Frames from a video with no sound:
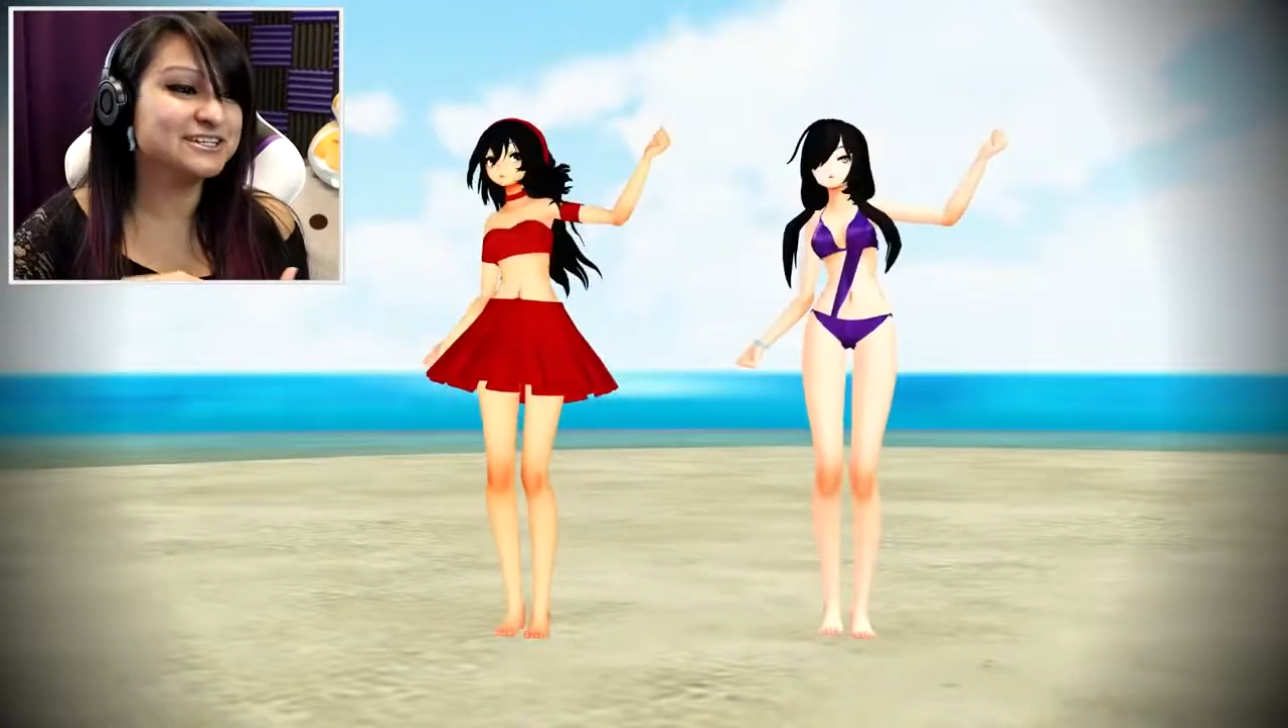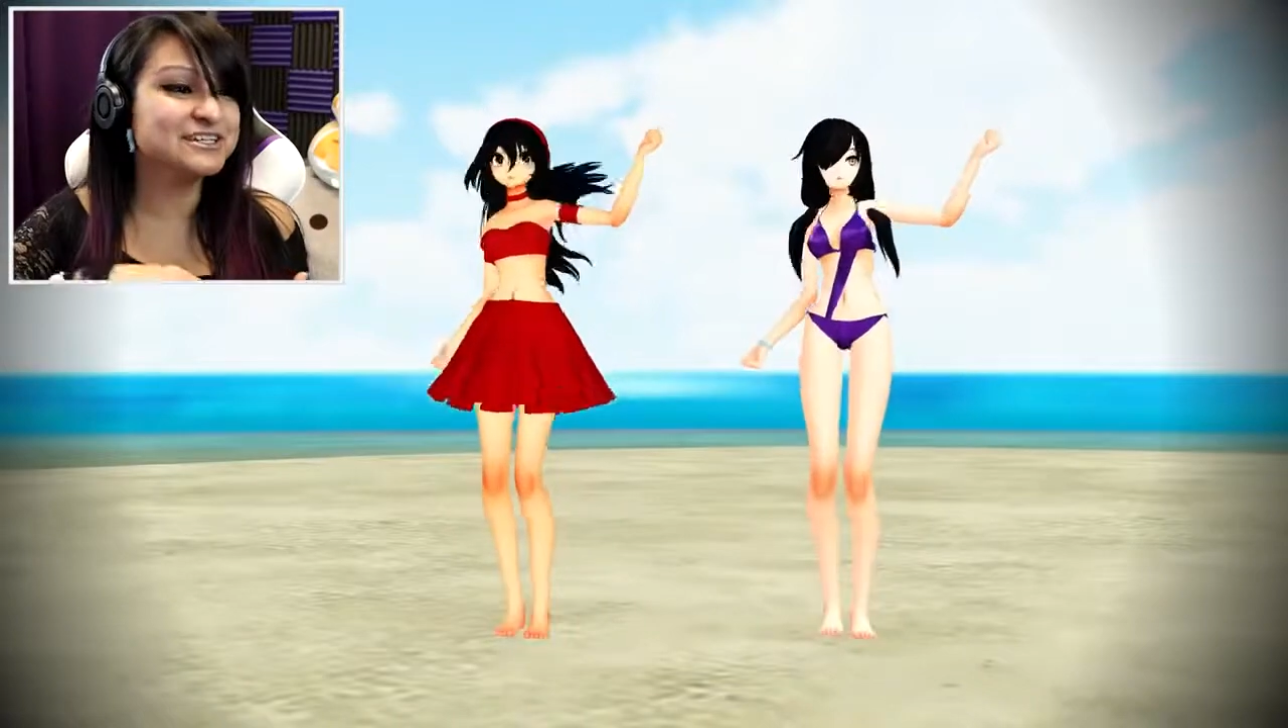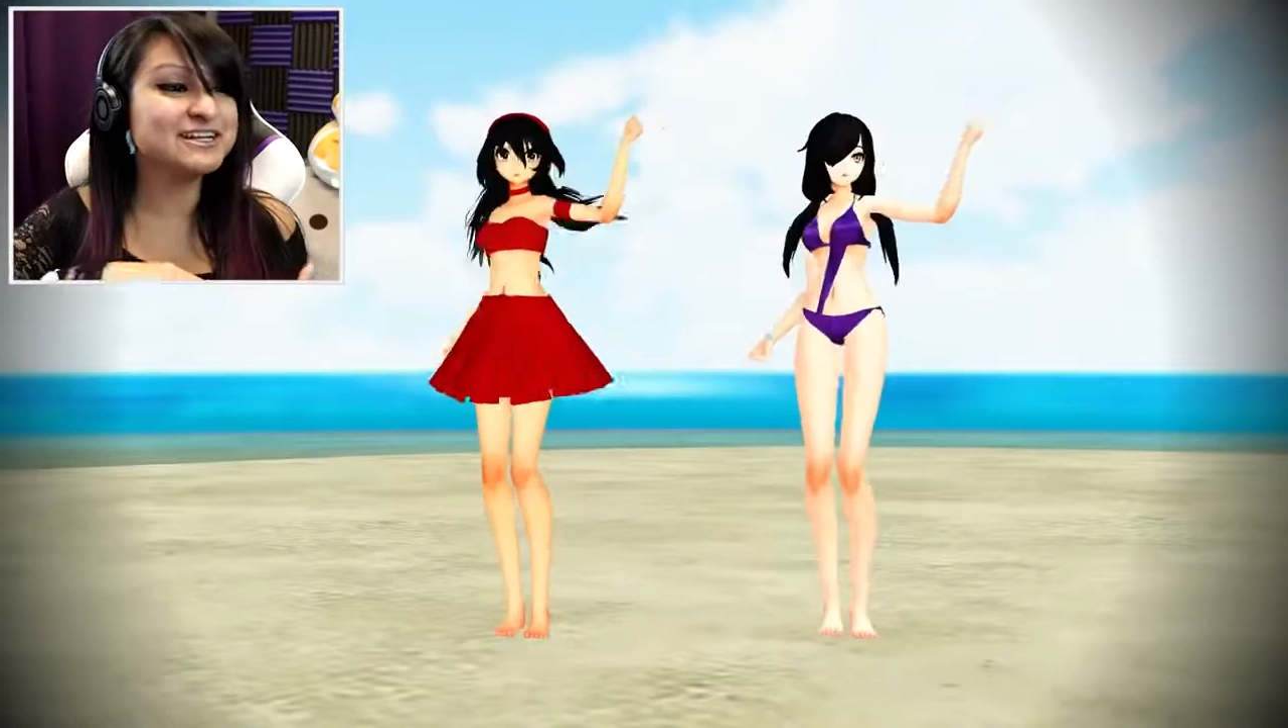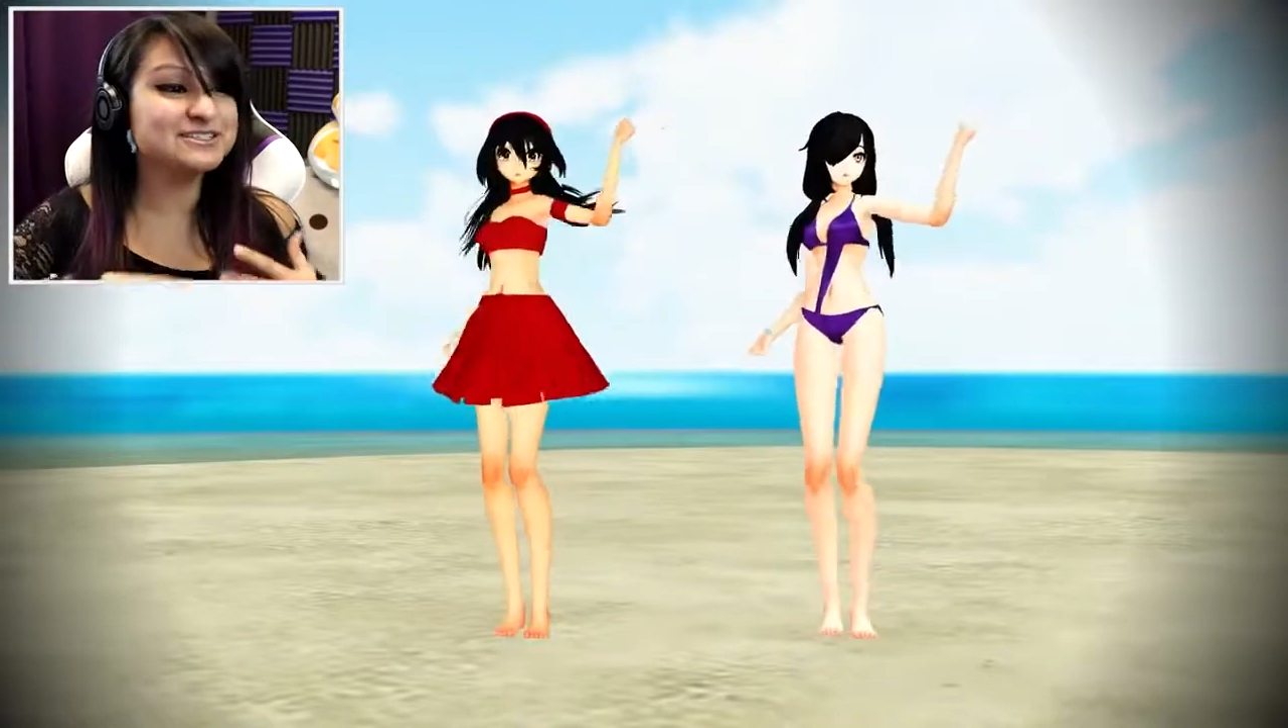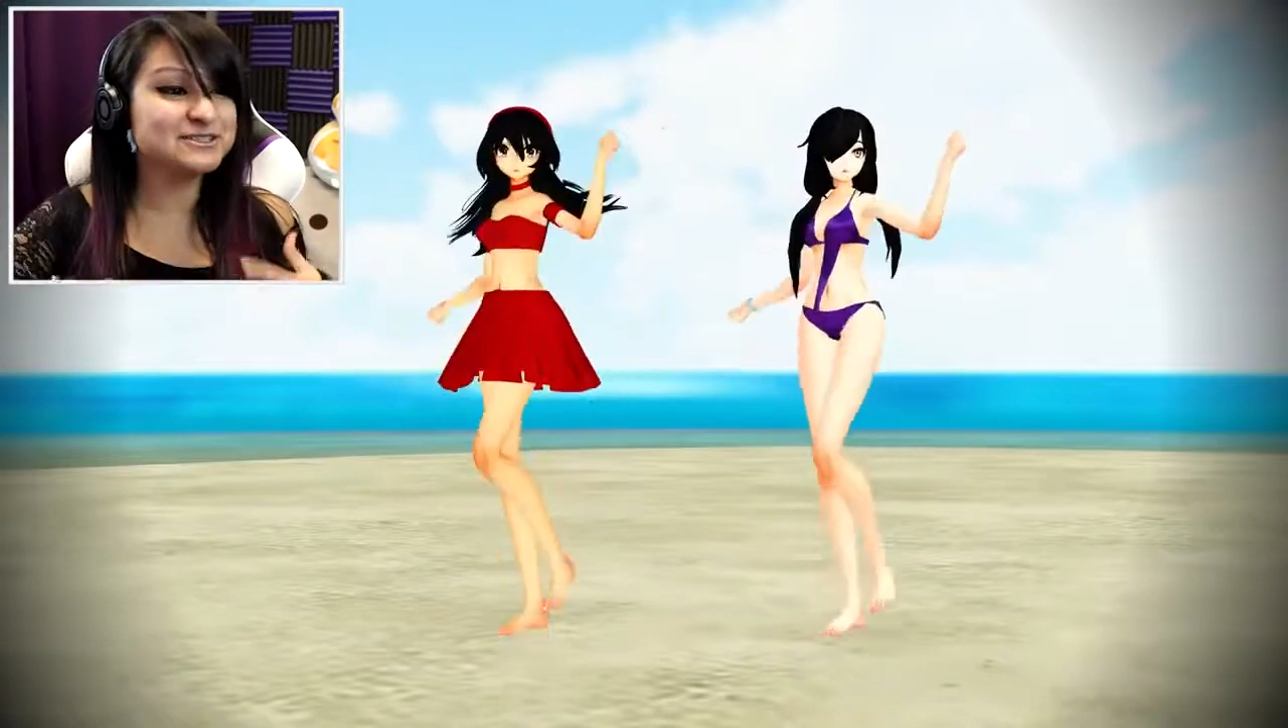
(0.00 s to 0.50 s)

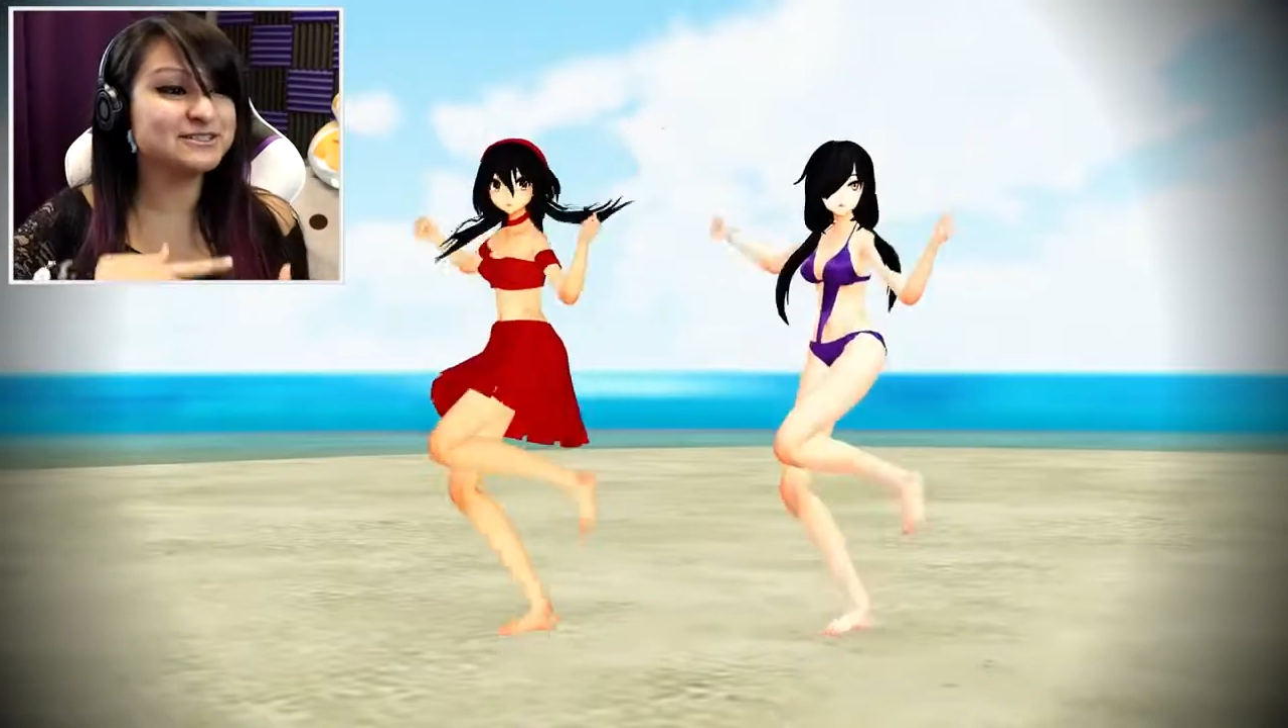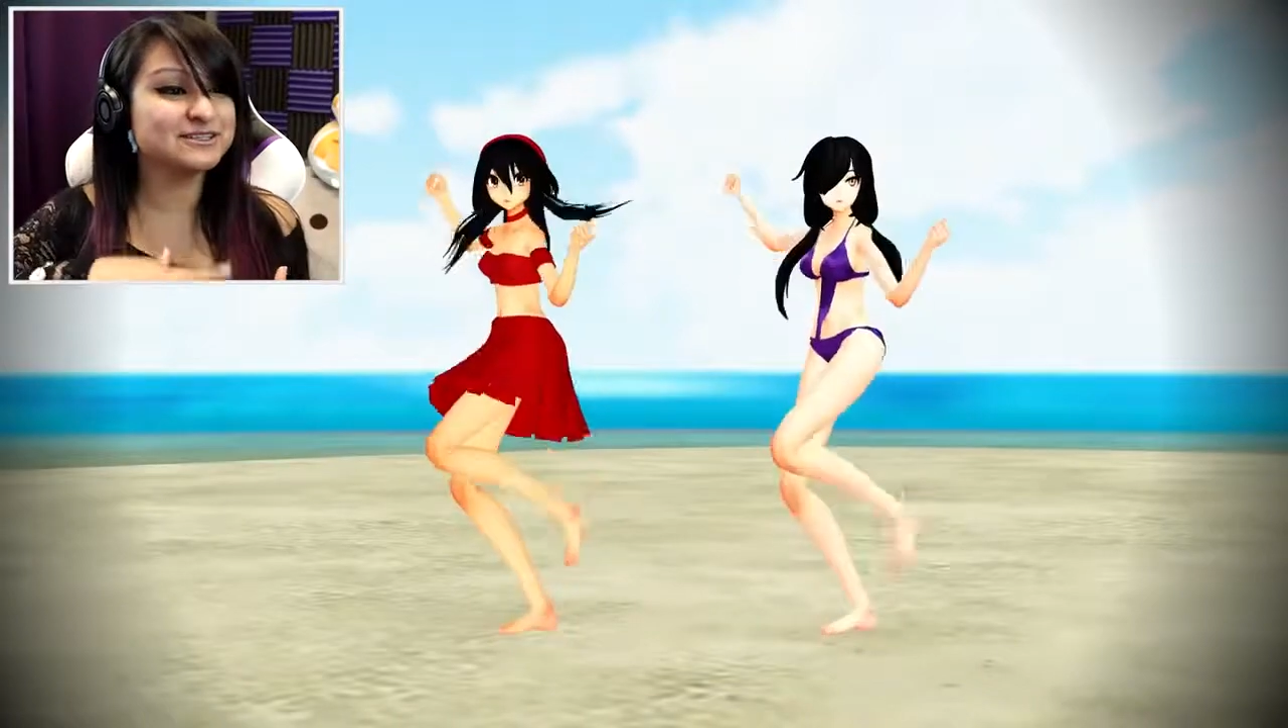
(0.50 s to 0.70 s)
does.